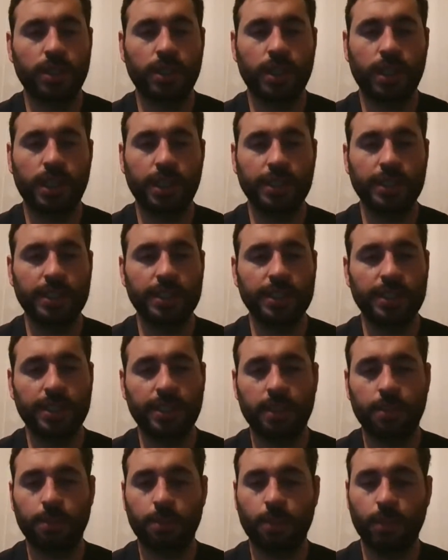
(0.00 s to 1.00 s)
I lean it
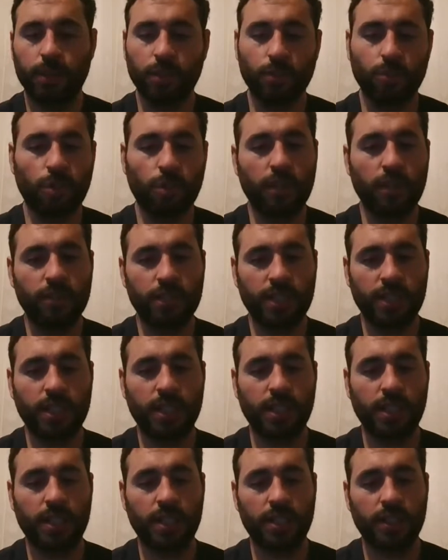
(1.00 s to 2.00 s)
up, when you drive the
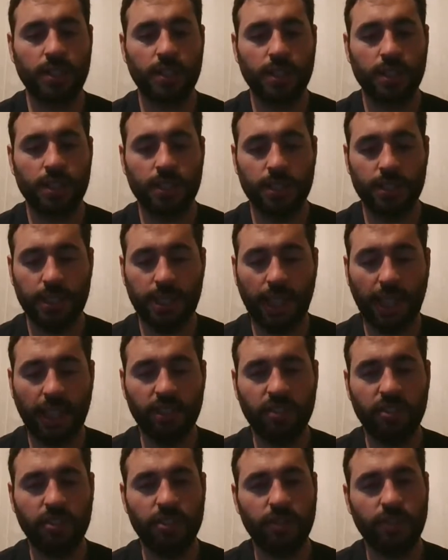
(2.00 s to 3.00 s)
car, the
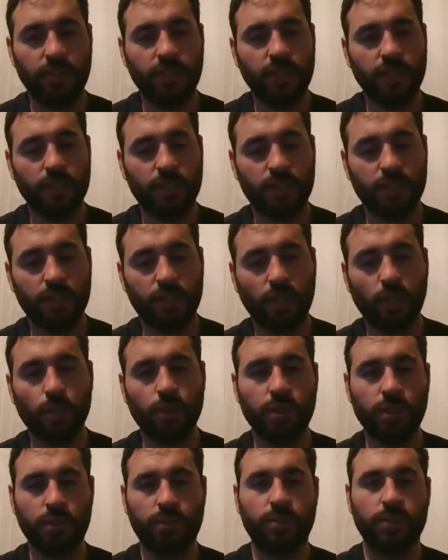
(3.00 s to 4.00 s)
engine feels so
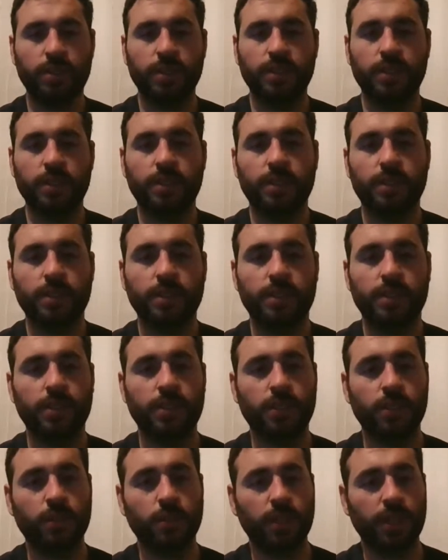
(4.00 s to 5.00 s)
different,
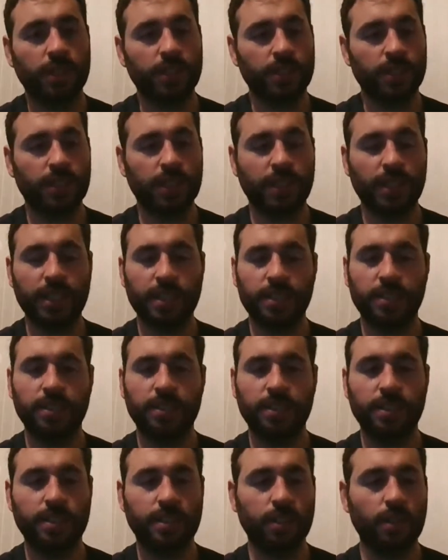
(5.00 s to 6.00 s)
And again,
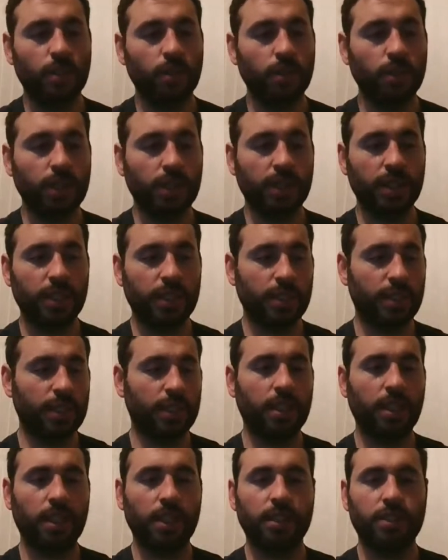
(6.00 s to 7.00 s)
you look at it like,
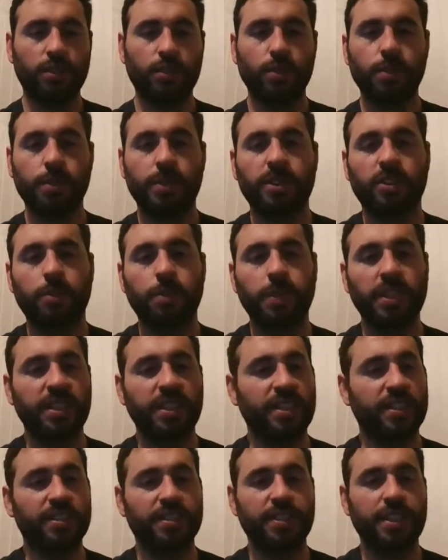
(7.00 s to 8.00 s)
it's 2 bhp,
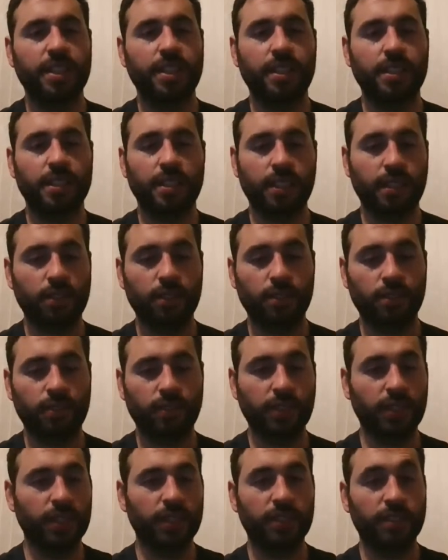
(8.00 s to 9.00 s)
it's nothing, cannot
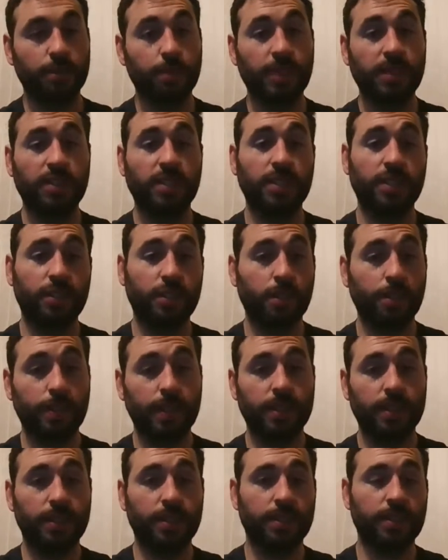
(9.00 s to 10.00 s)
feel it, especially top
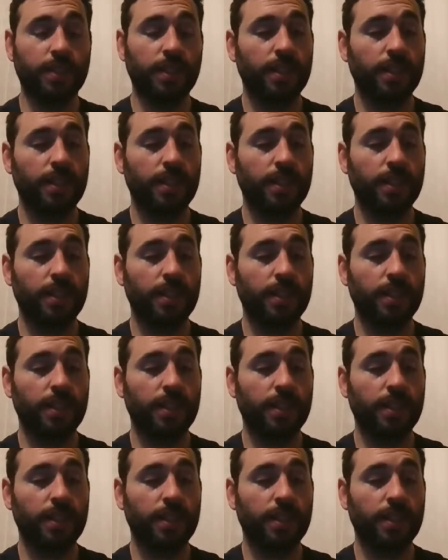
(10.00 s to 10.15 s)
end.